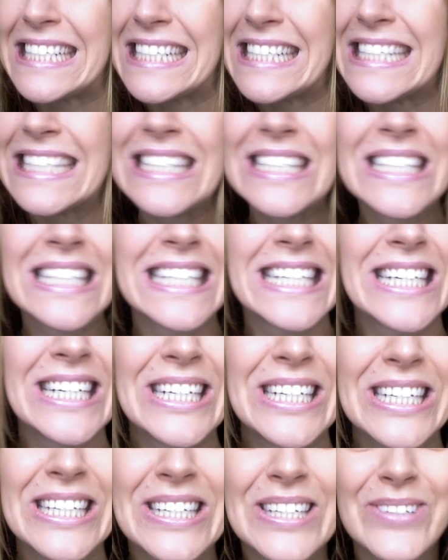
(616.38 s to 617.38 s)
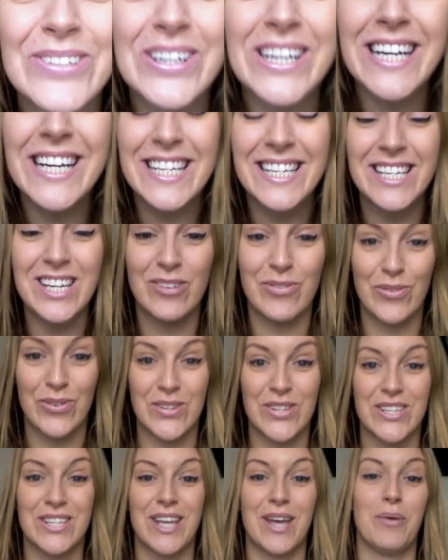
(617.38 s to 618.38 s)
Oh my God, what a
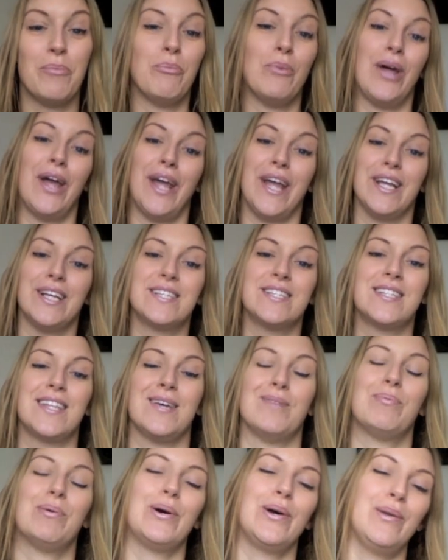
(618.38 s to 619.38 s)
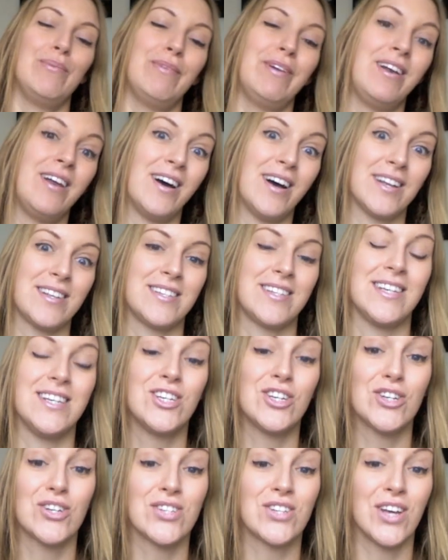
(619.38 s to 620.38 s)
difference it makes. The appointment
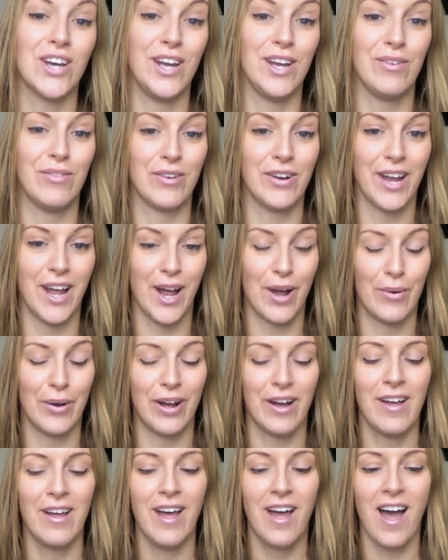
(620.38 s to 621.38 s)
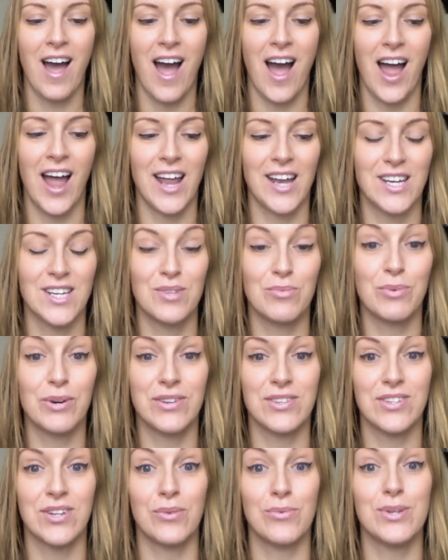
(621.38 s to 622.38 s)
lasted just over an hour. And
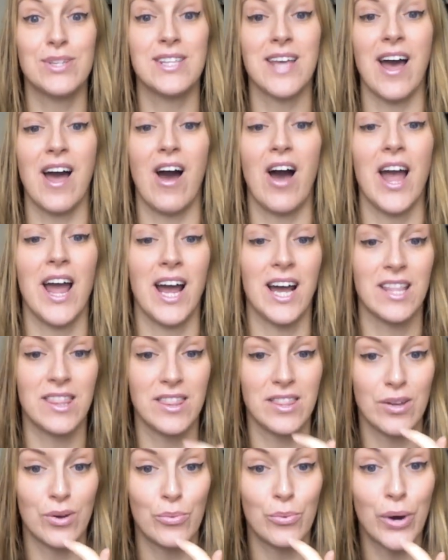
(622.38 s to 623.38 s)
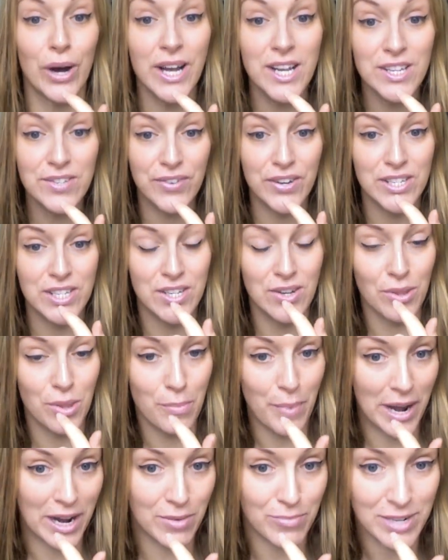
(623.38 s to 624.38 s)
whilst I was there, I had the wires fitted on the
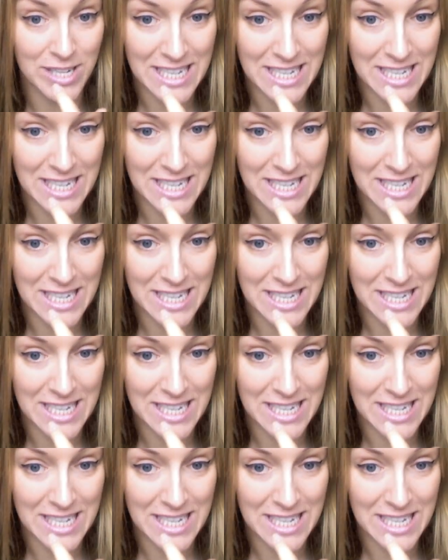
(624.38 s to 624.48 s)
back of my